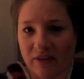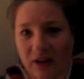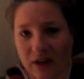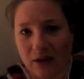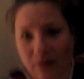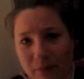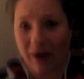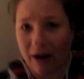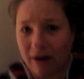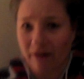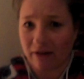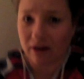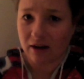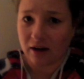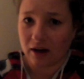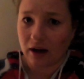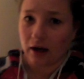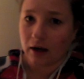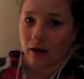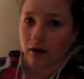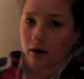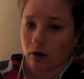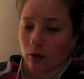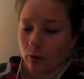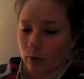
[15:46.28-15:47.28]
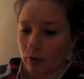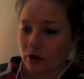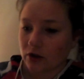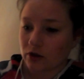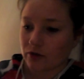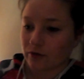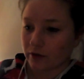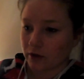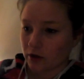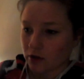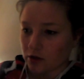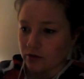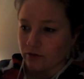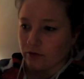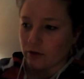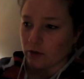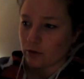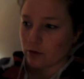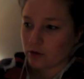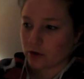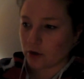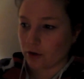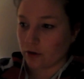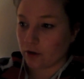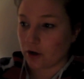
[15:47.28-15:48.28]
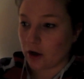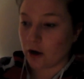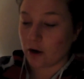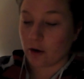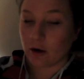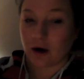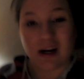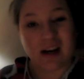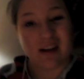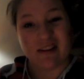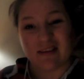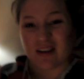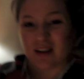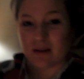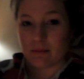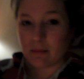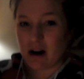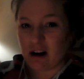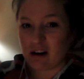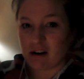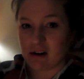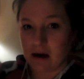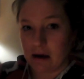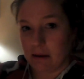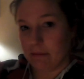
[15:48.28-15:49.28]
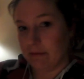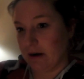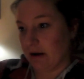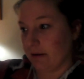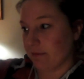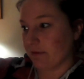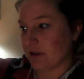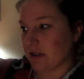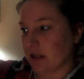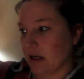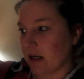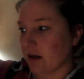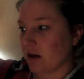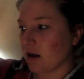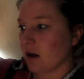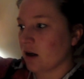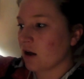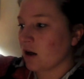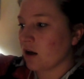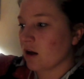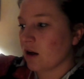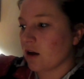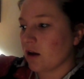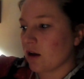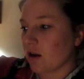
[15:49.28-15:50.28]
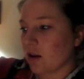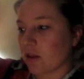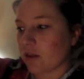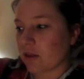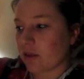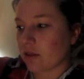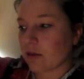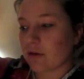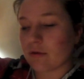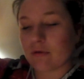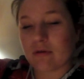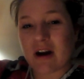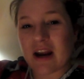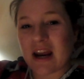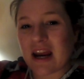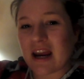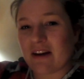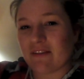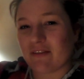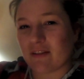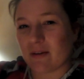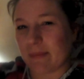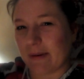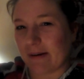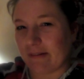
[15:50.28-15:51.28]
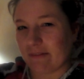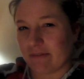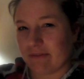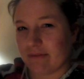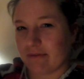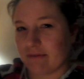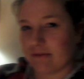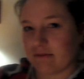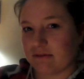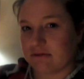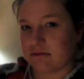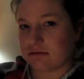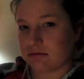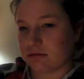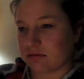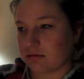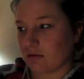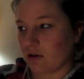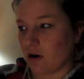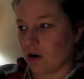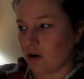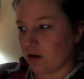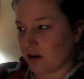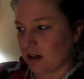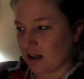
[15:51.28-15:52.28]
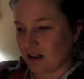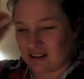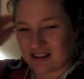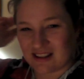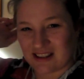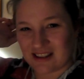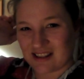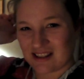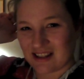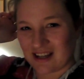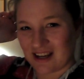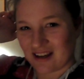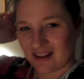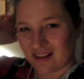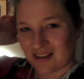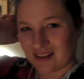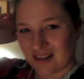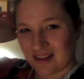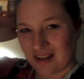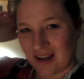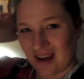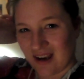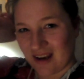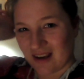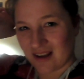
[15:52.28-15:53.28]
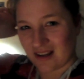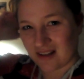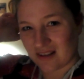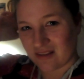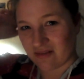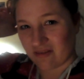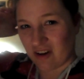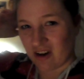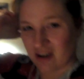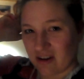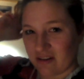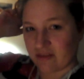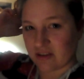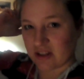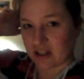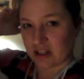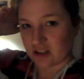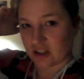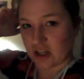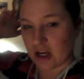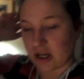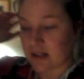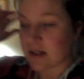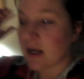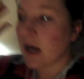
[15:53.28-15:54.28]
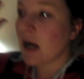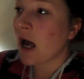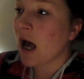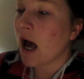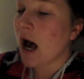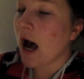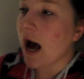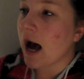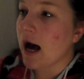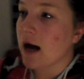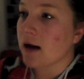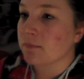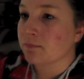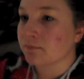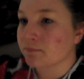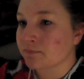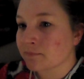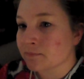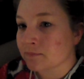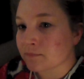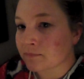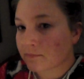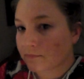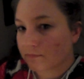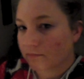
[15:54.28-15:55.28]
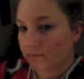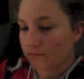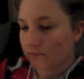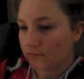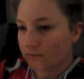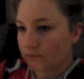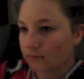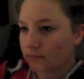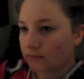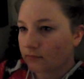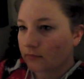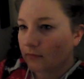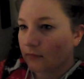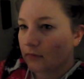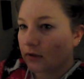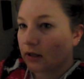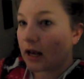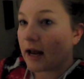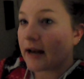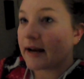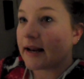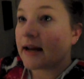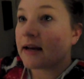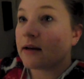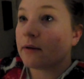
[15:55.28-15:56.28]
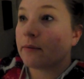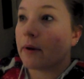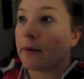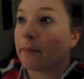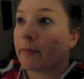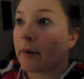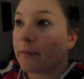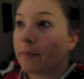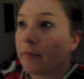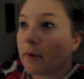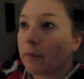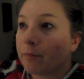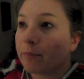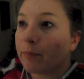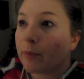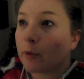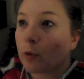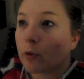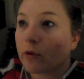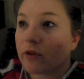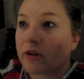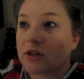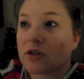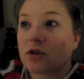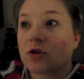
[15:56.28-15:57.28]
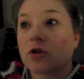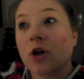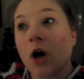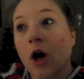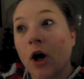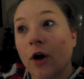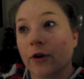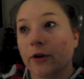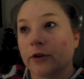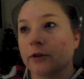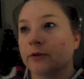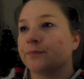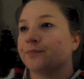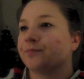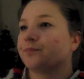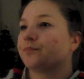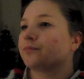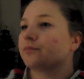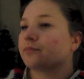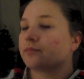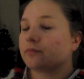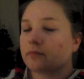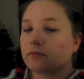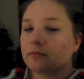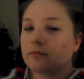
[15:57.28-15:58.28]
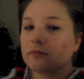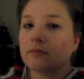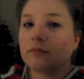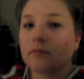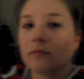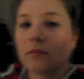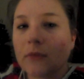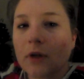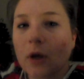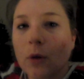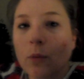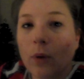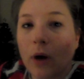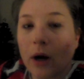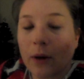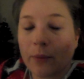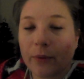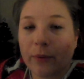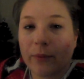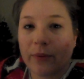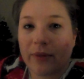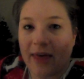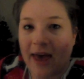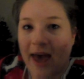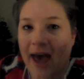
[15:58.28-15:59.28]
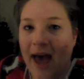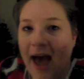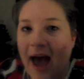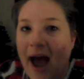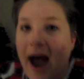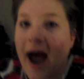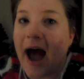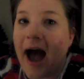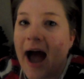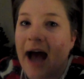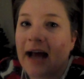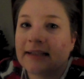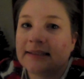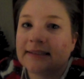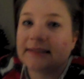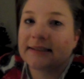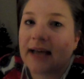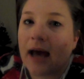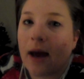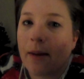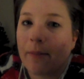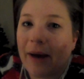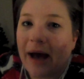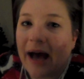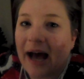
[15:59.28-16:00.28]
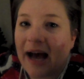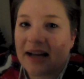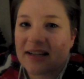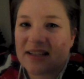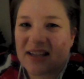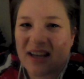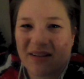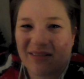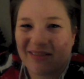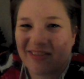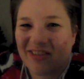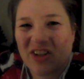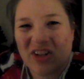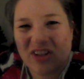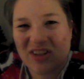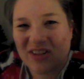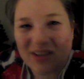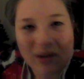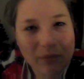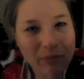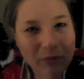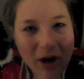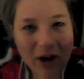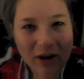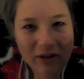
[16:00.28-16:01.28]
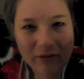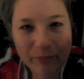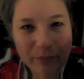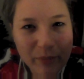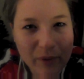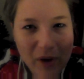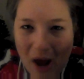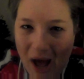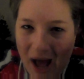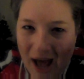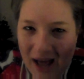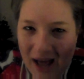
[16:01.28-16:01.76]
of living in America, which for those of you who don't know, I lived in America when I was like 3 for about, God, like 6 years, 5, 6 years. And anyway, my mum bought this doll while we were there, and had some kind of